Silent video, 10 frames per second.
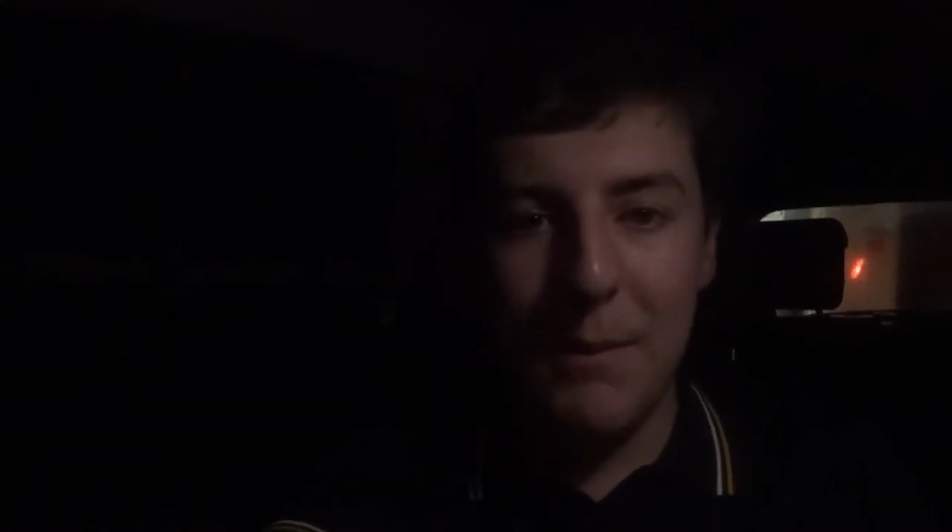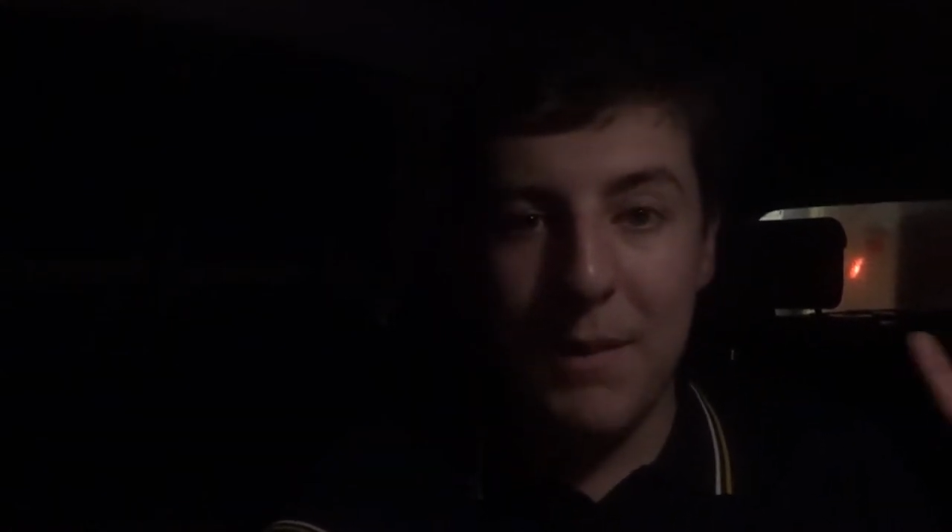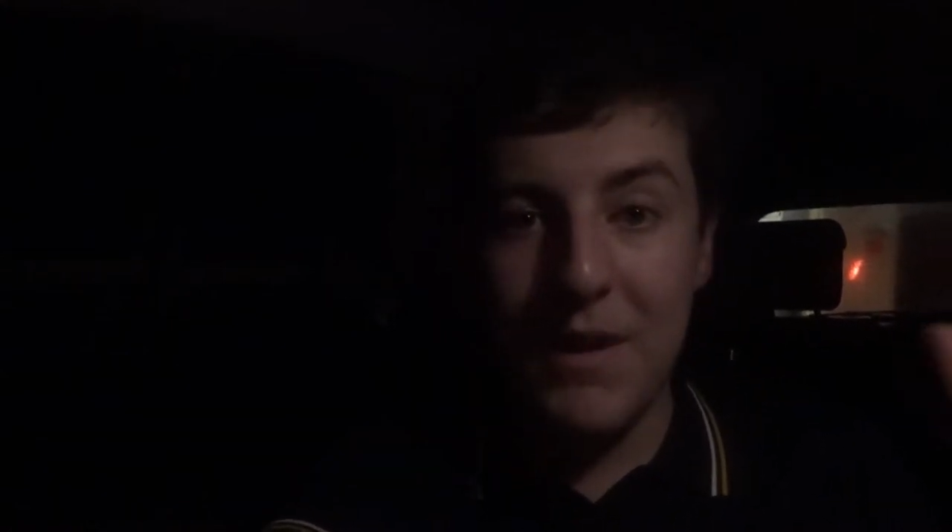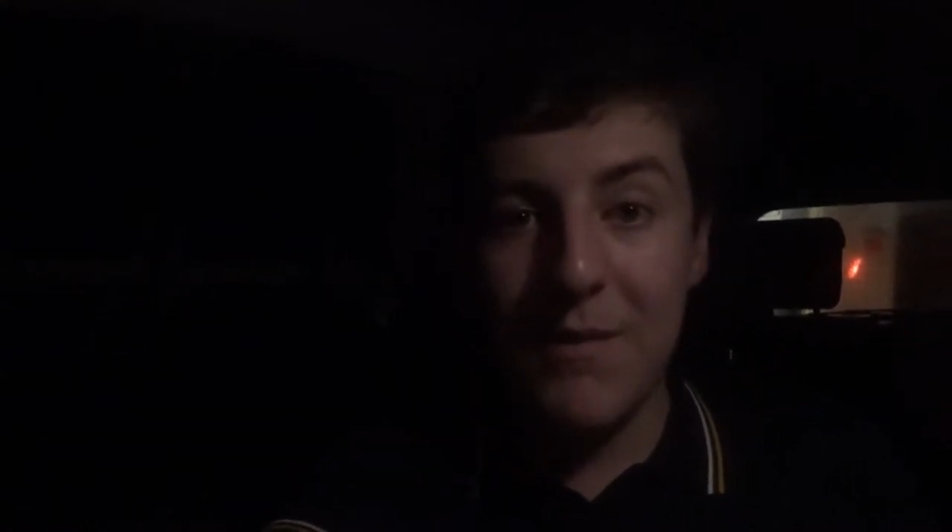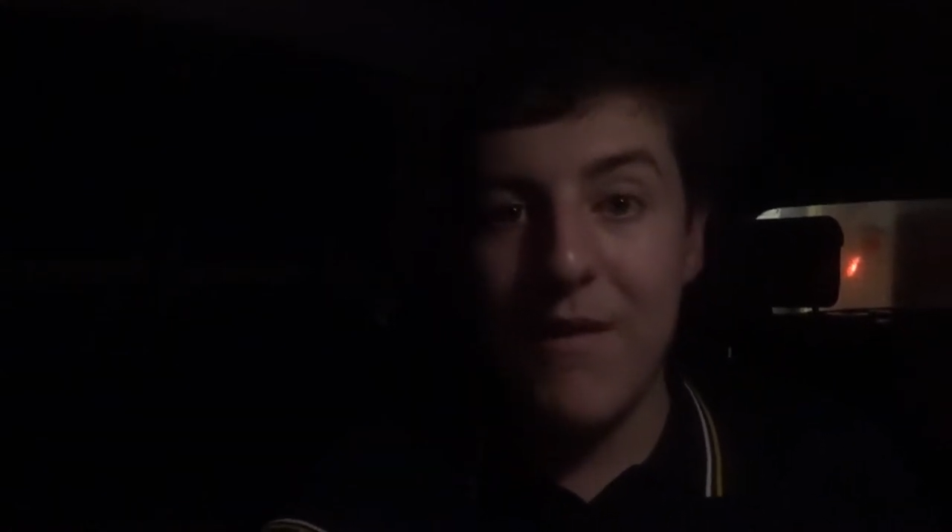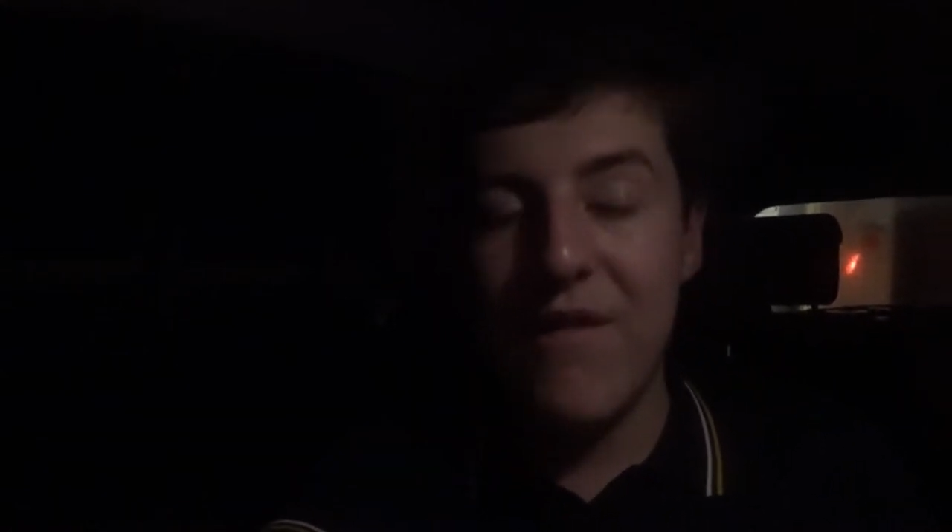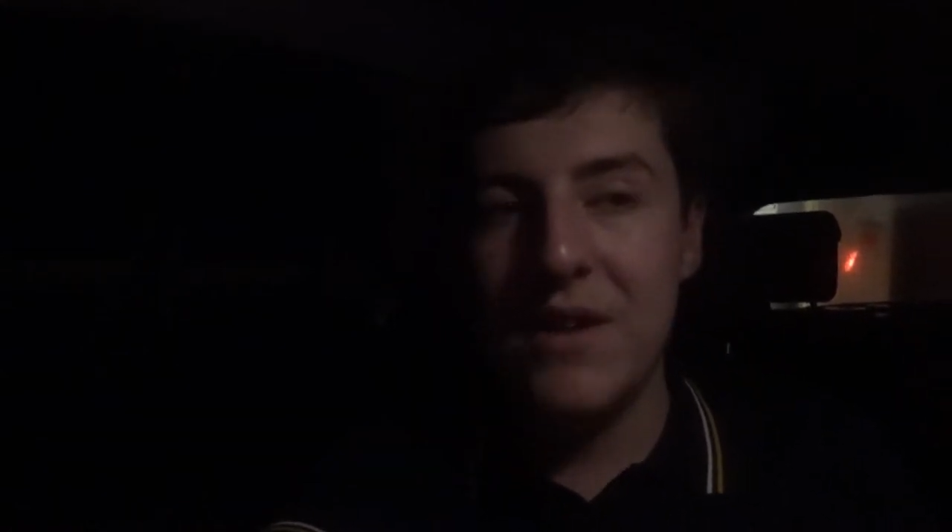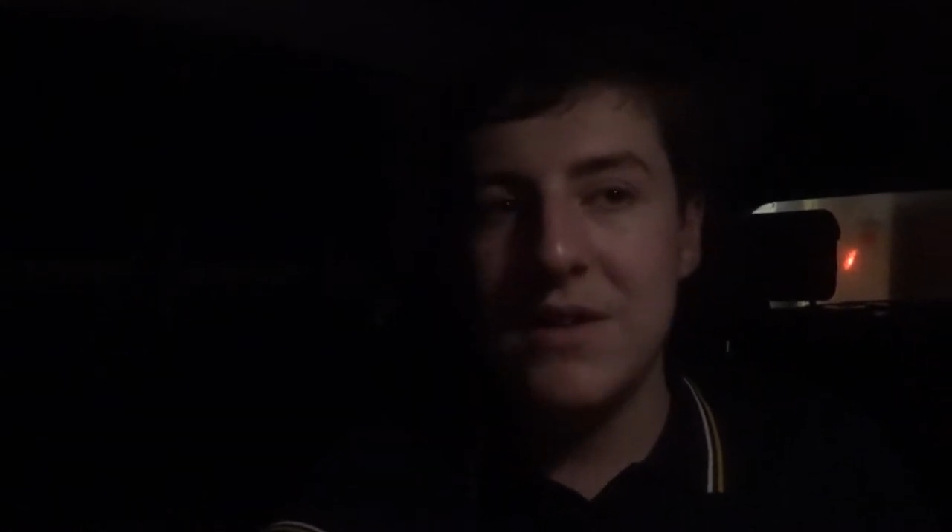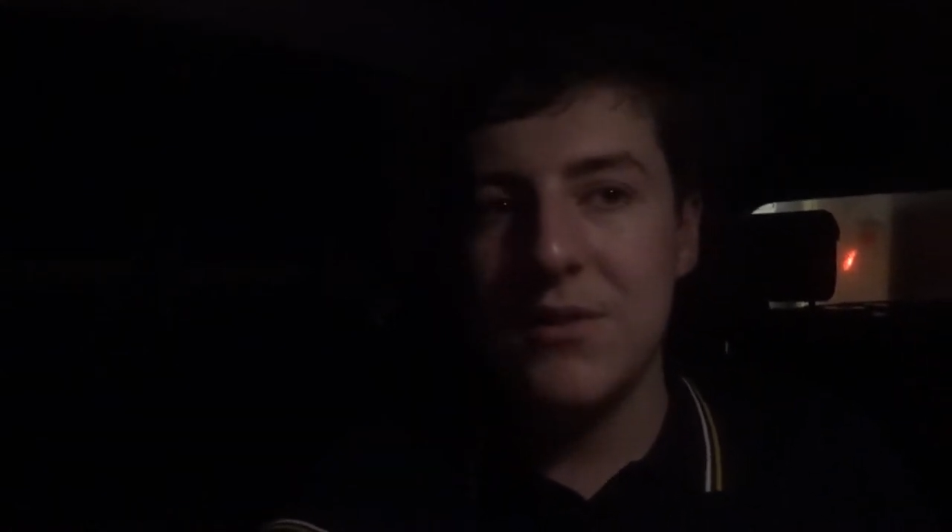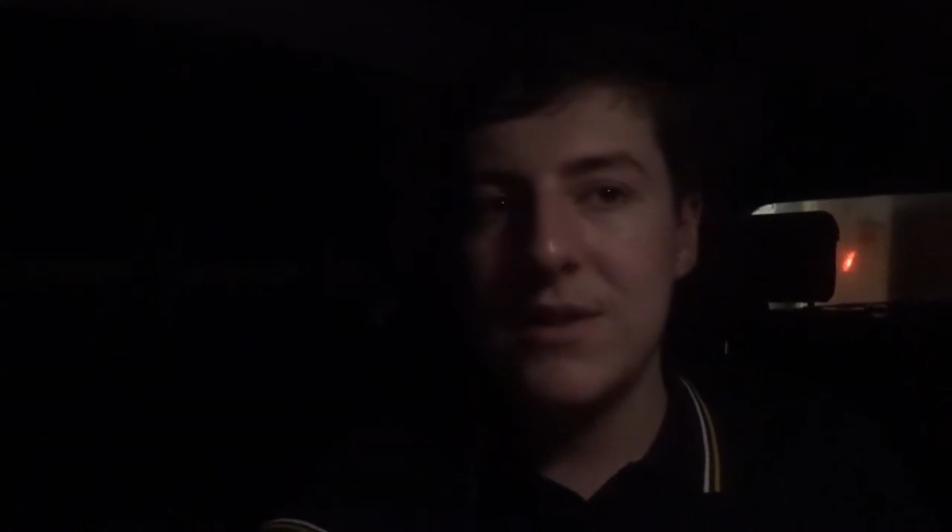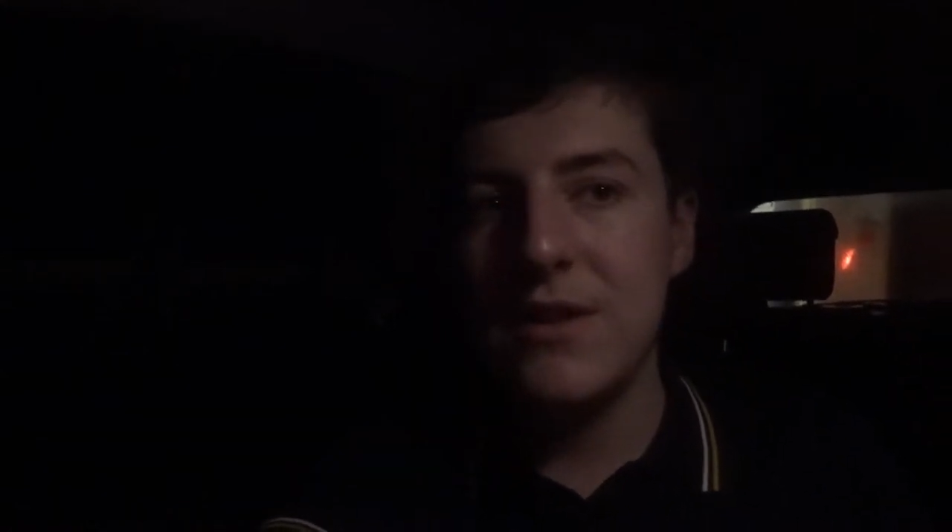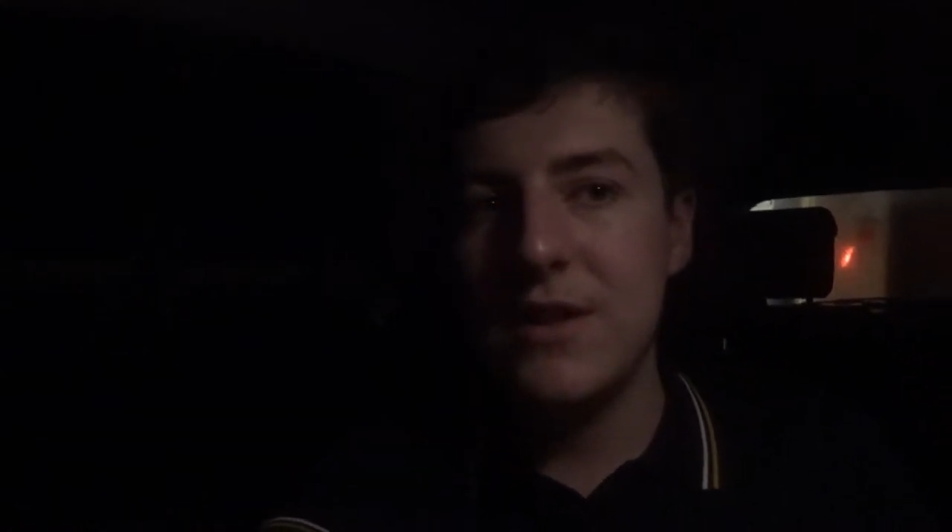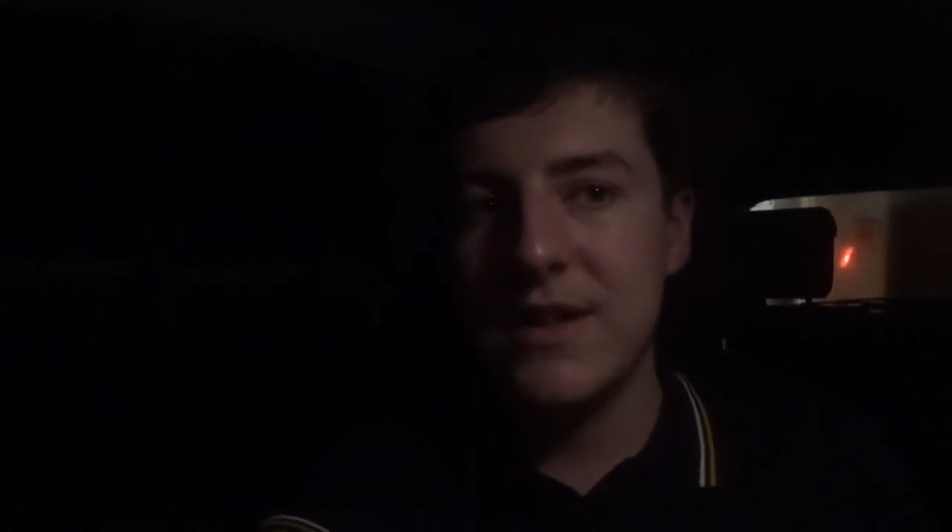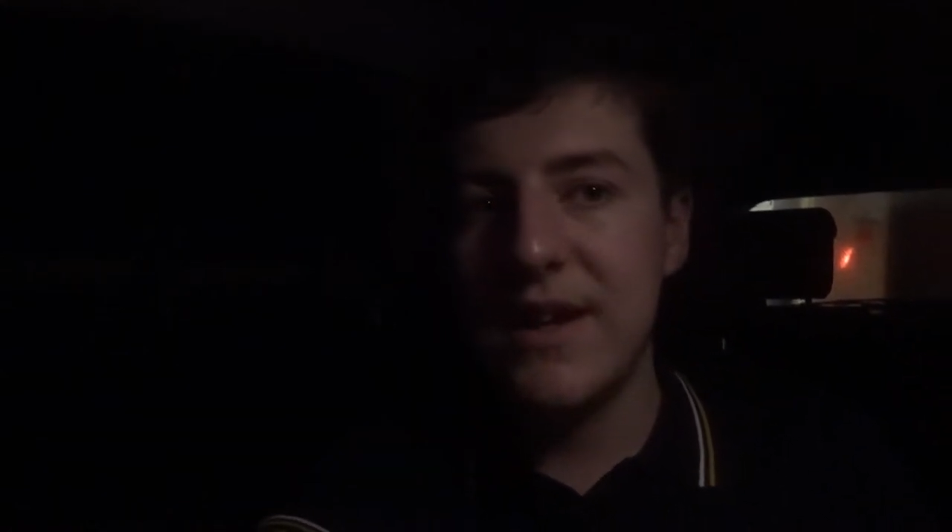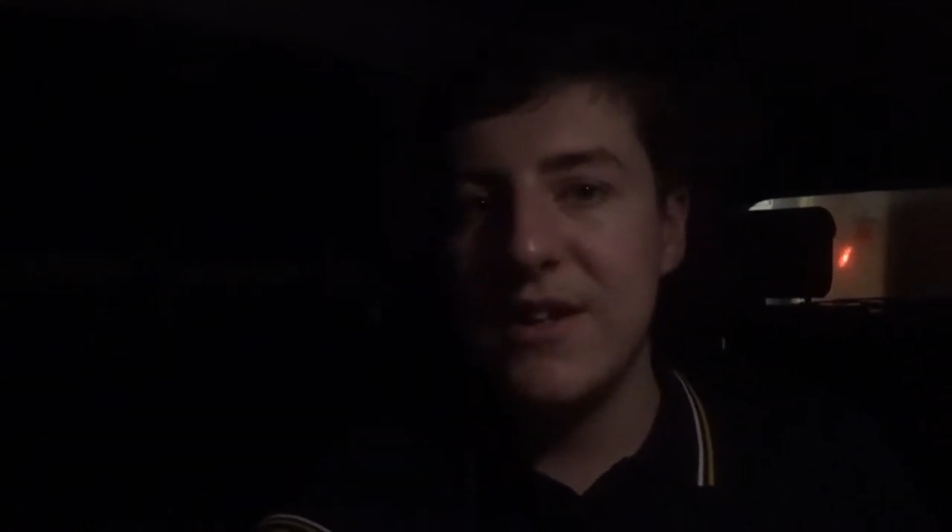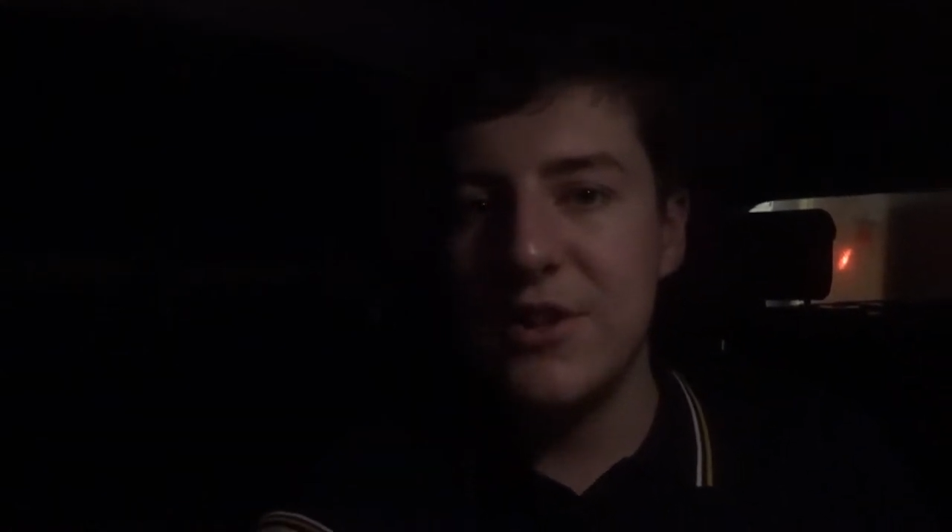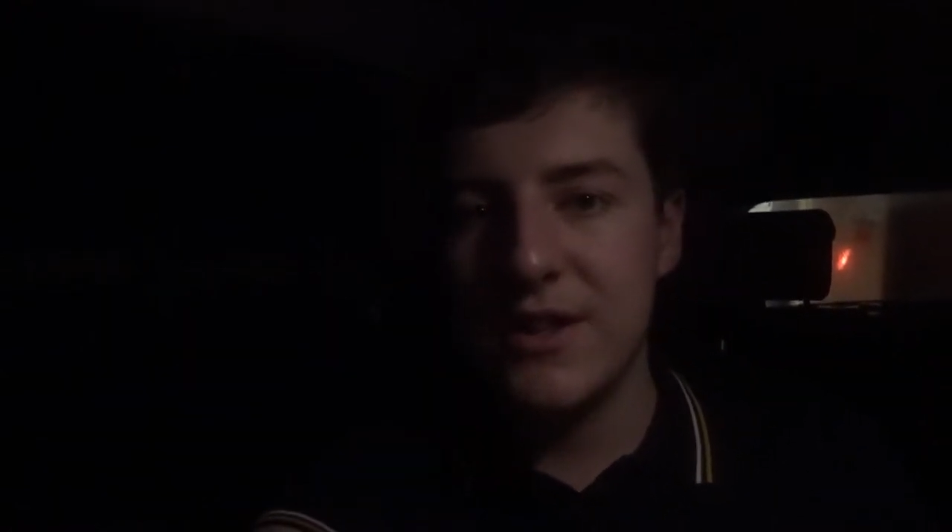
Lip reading: But me and my friends also decided,